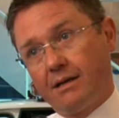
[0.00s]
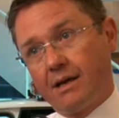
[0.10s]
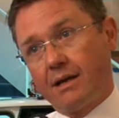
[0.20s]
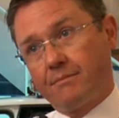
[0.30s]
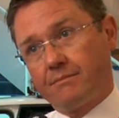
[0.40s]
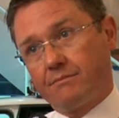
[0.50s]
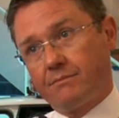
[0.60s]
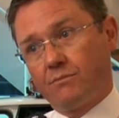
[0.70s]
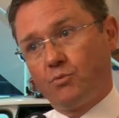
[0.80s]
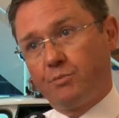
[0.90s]

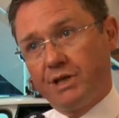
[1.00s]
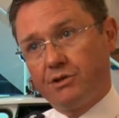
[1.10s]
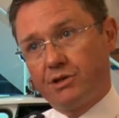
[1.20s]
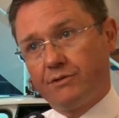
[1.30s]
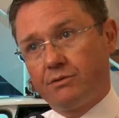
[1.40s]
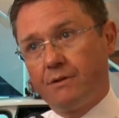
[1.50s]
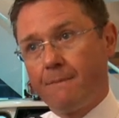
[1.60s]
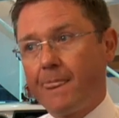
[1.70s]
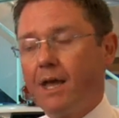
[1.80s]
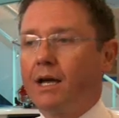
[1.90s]
would be useful.
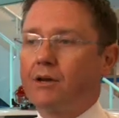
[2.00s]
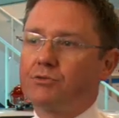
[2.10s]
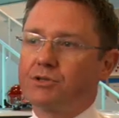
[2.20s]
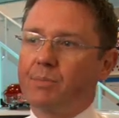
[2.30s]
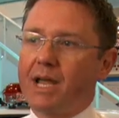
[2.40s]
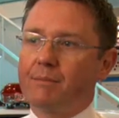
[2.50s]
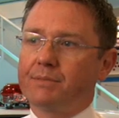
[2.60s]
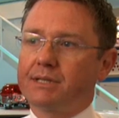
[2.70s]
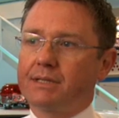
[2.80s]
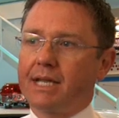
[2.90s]
And also
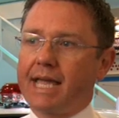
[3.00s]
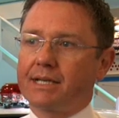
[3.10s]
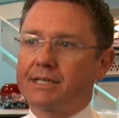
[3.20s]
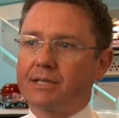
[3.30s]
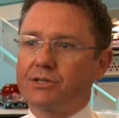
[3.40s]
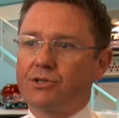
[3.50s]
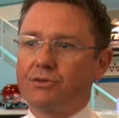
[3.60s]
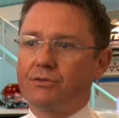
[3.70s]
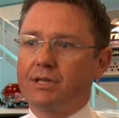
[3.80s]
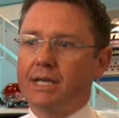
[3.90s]
perhaps access
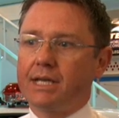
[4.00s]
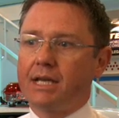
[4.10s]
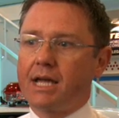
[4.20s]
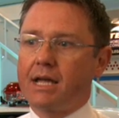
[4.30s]
to the